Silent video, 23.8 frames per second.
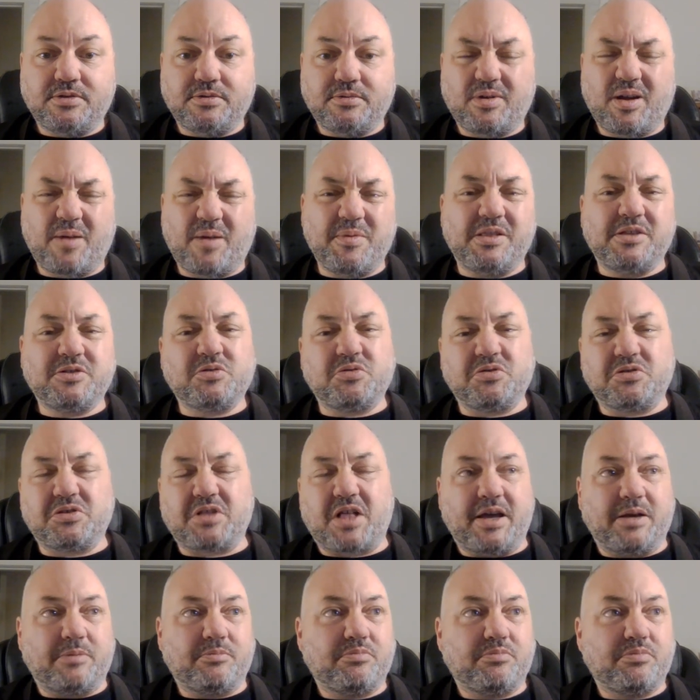I mean, this was
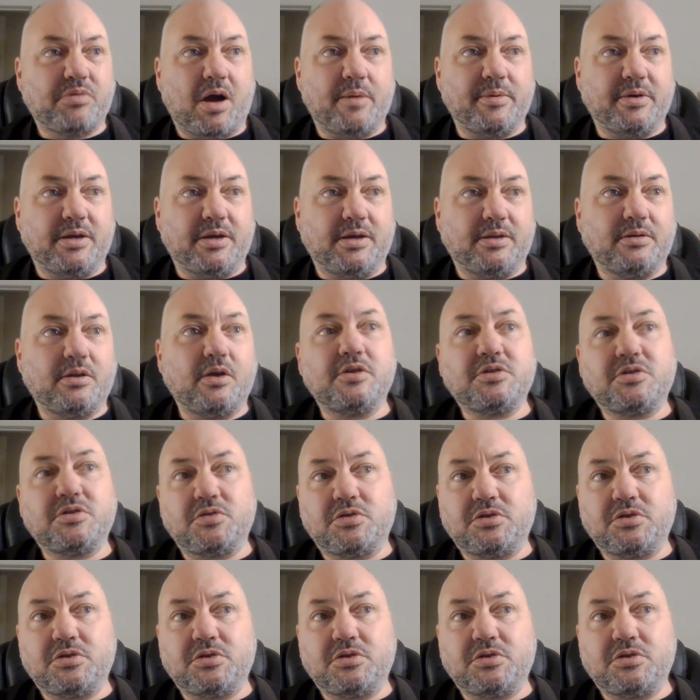this was